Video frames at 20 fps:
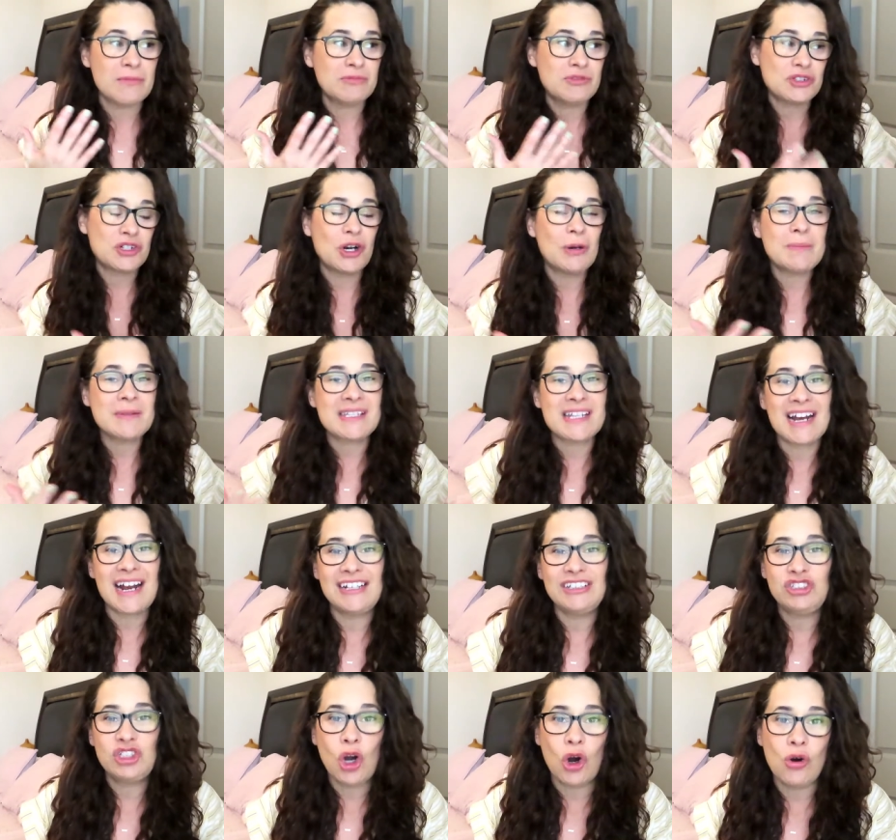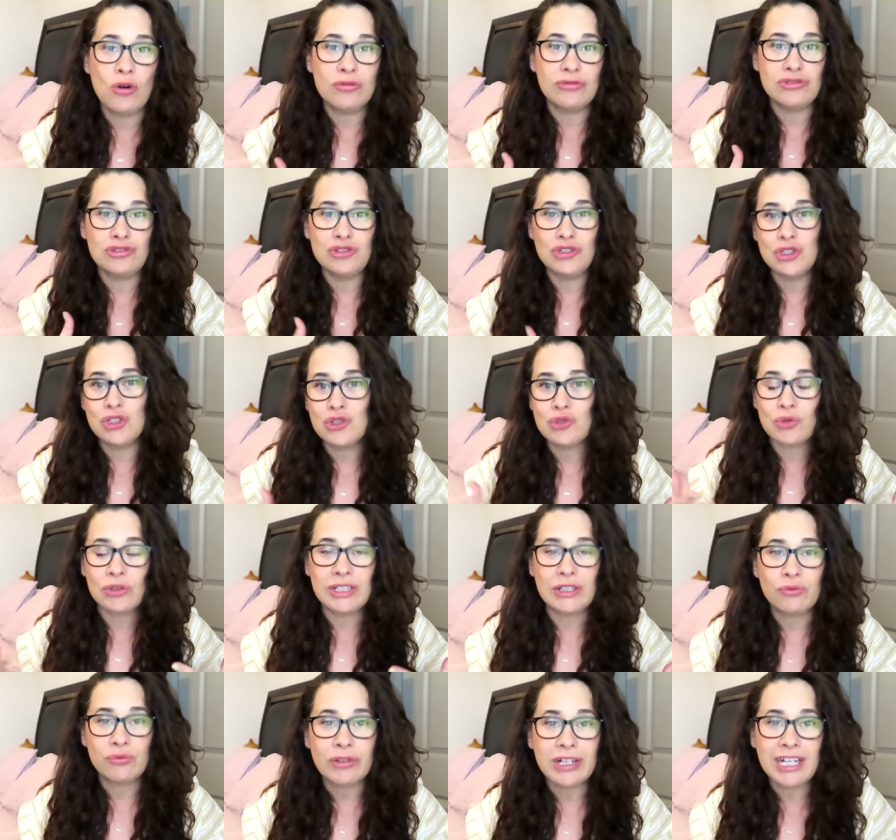tropes that I don't
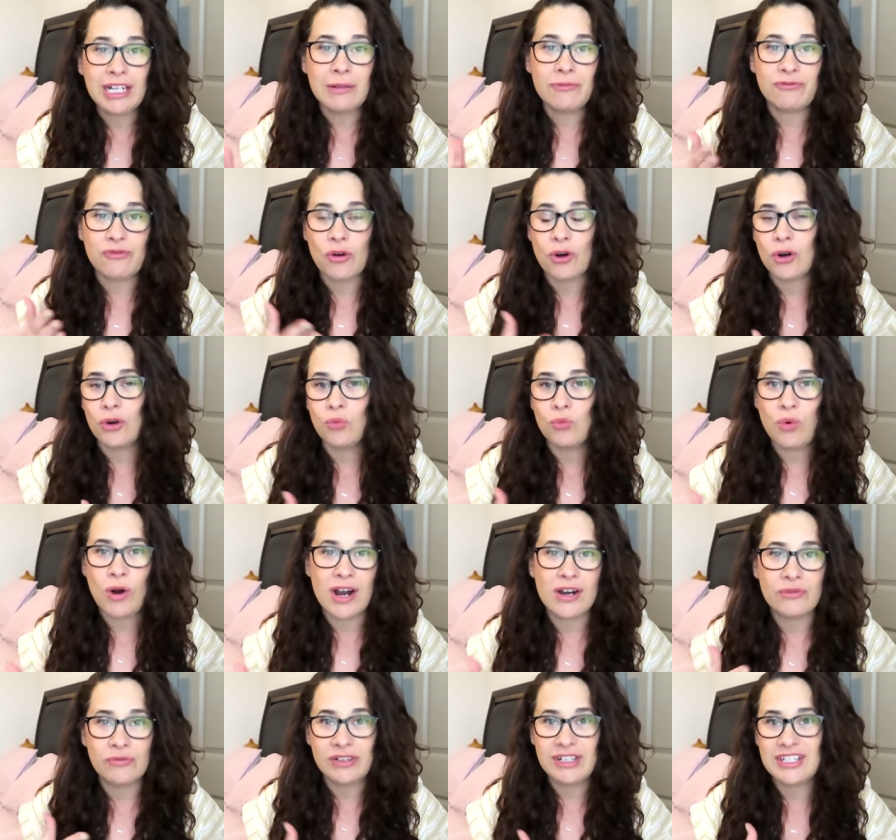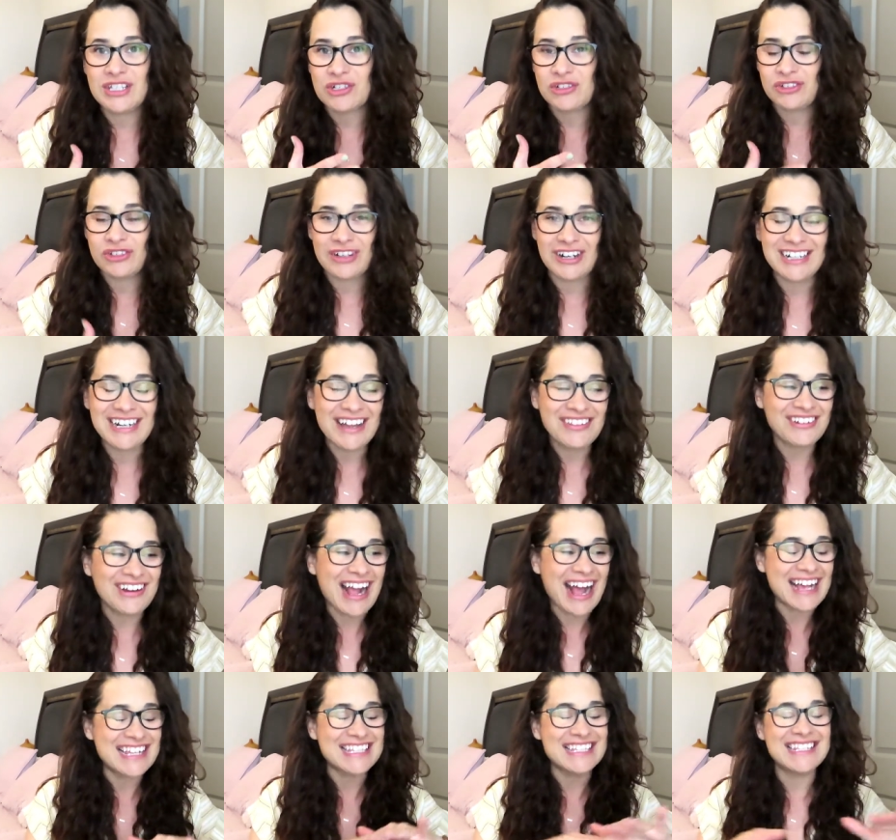usually read for one reason or another. It
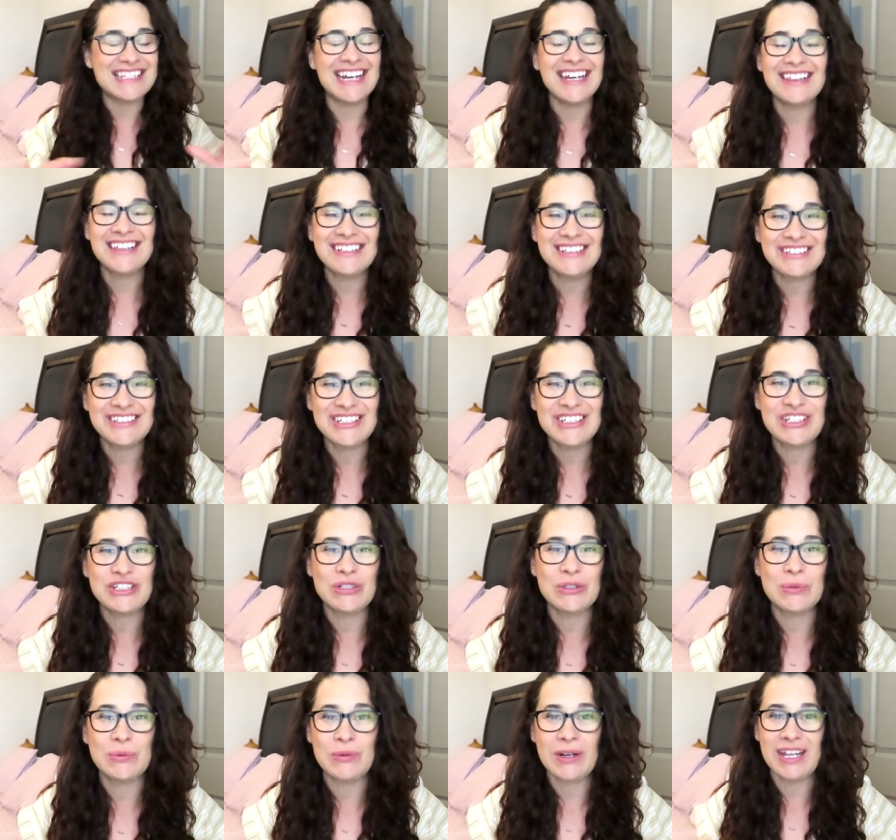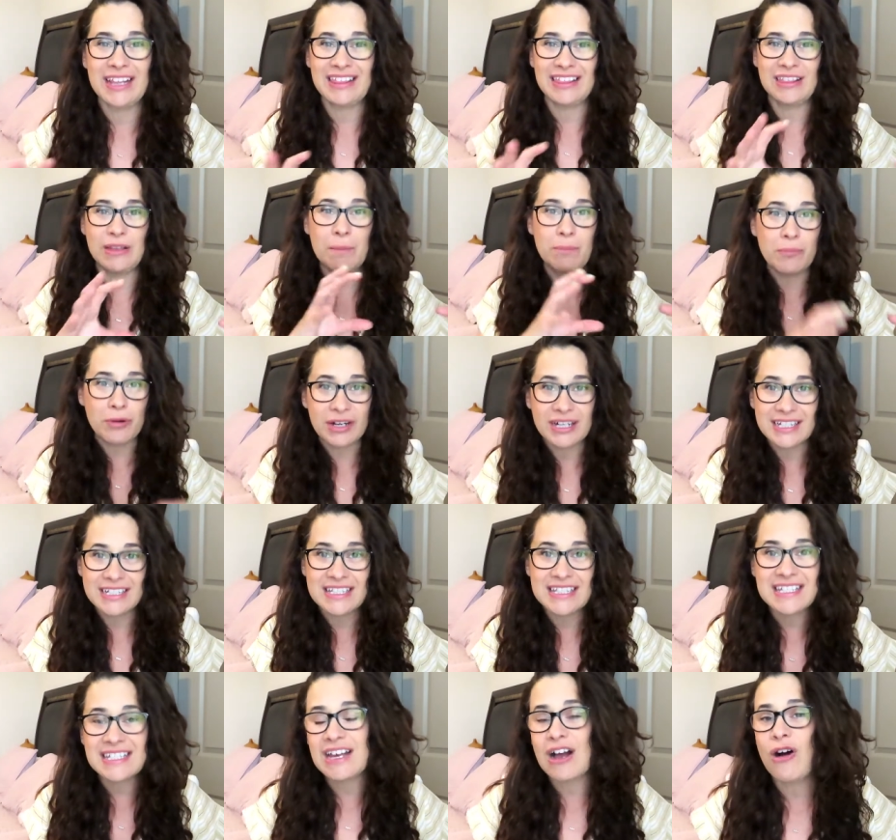has nothing to do with the book
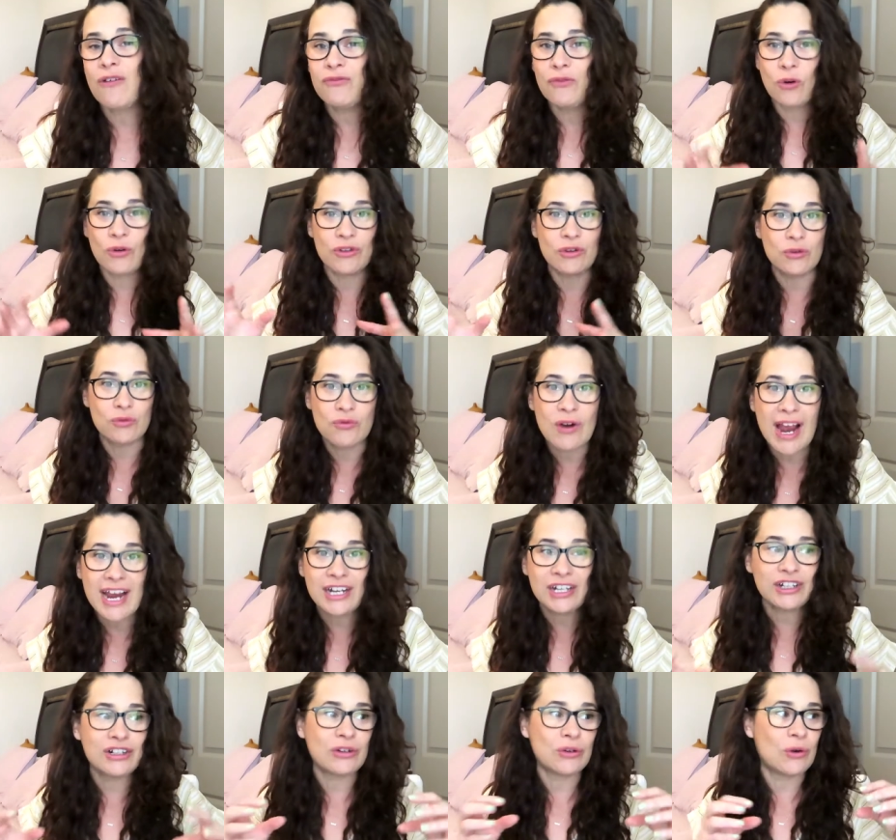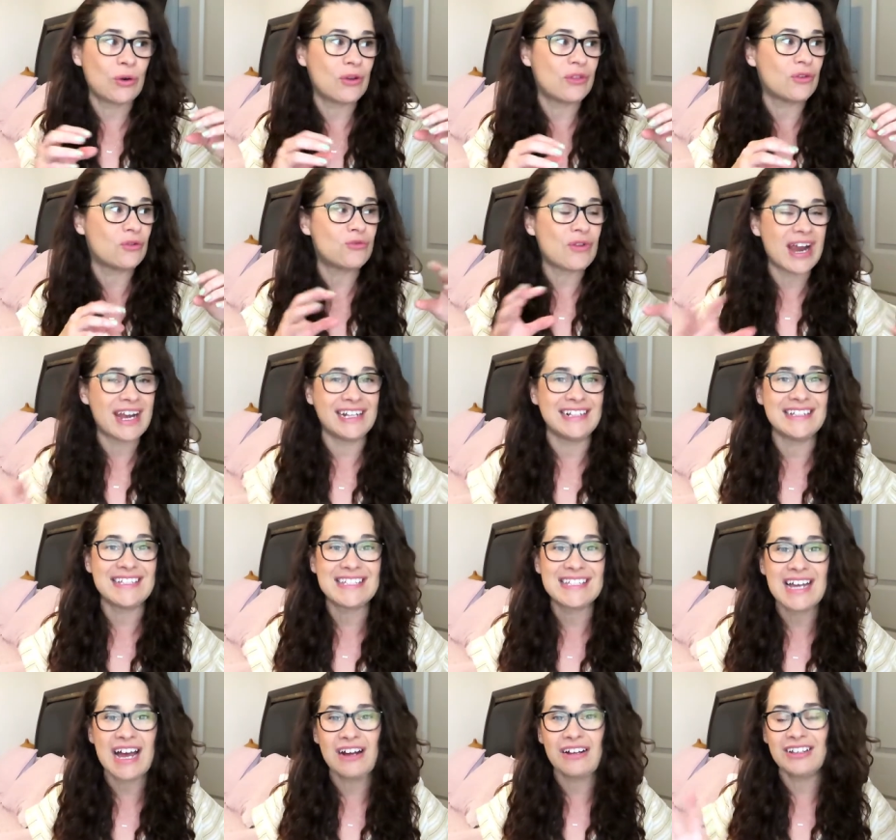itself or the writer or the writing
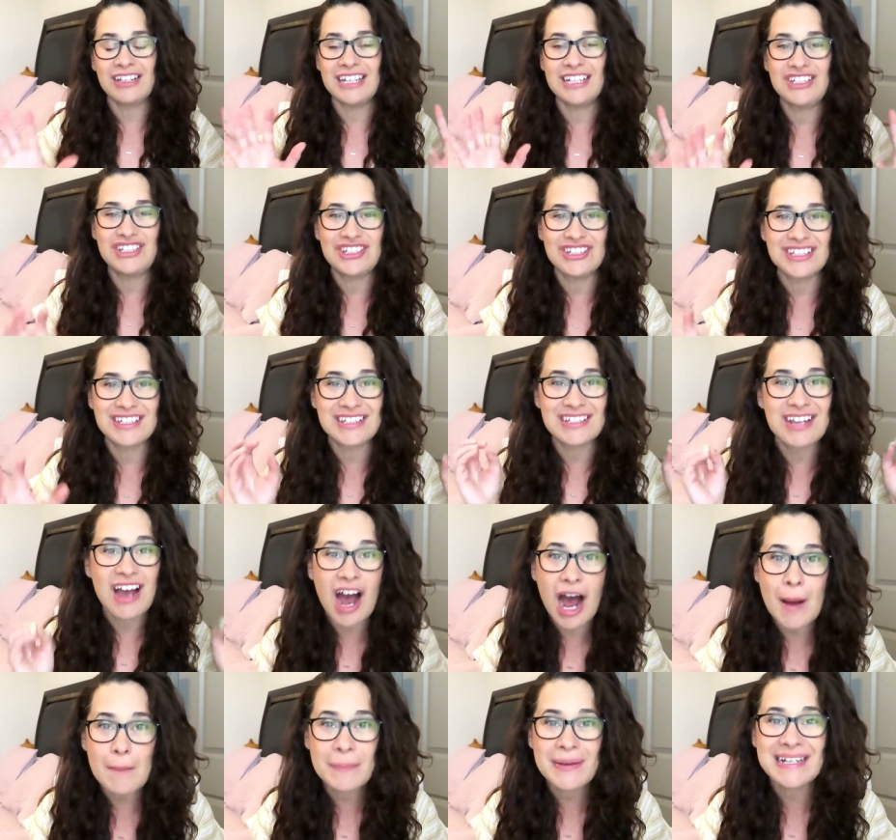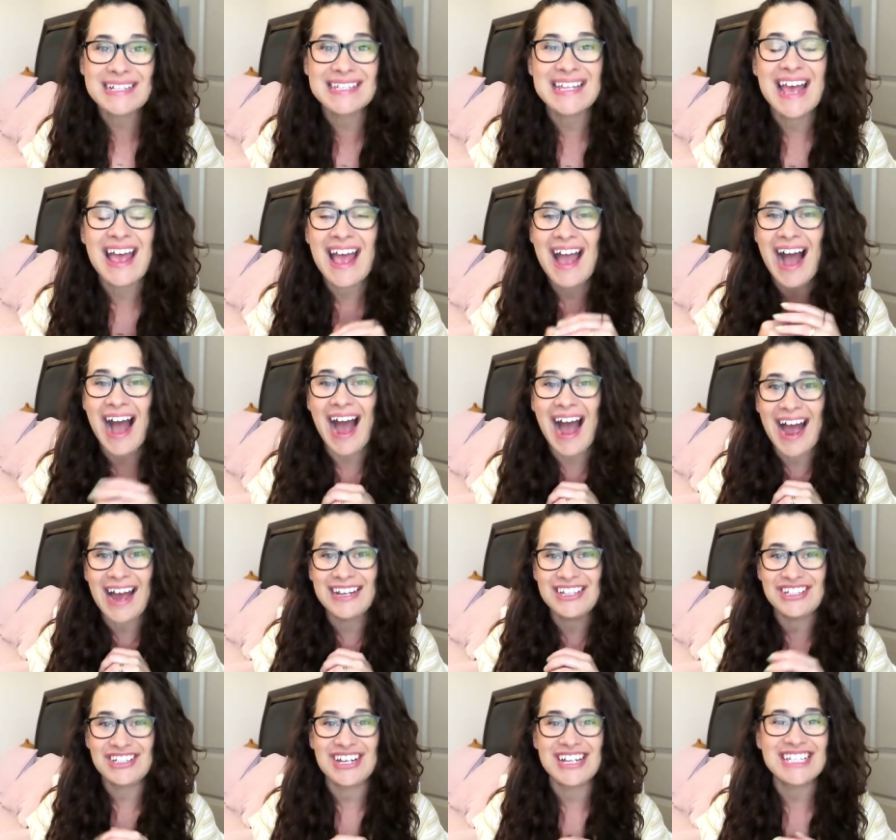style. It's just topics
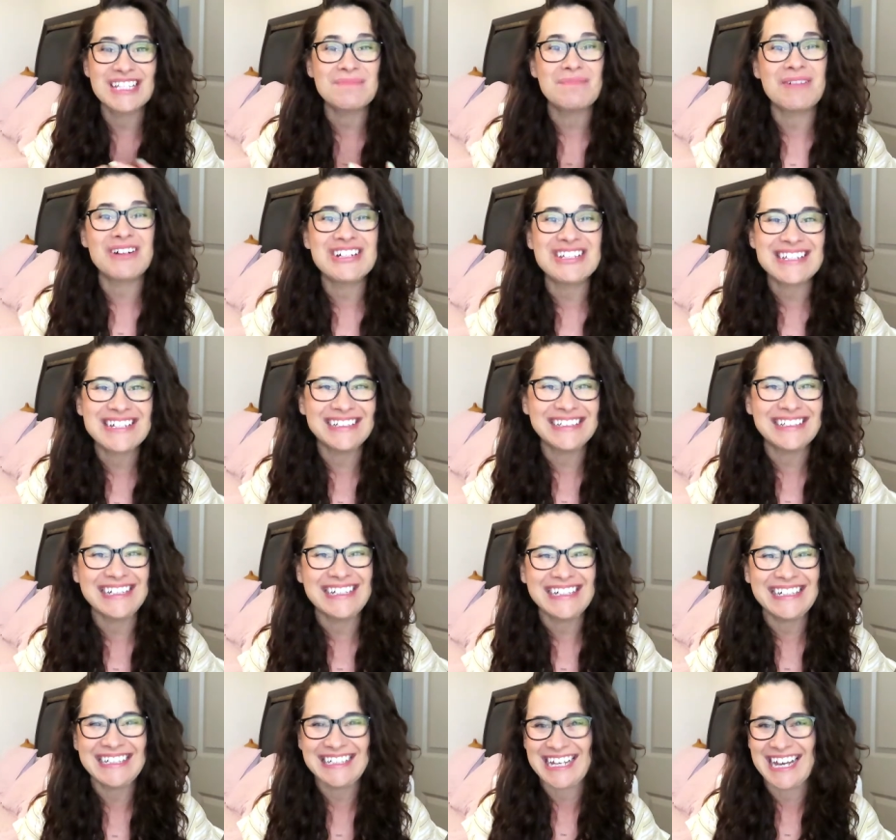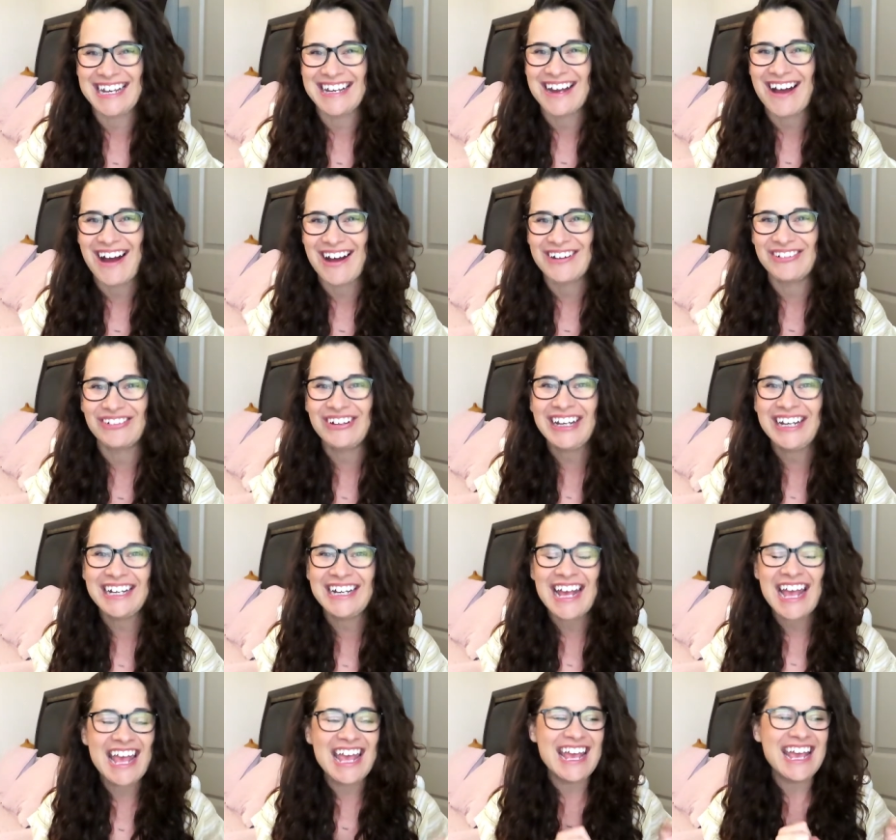I just personally cannot read.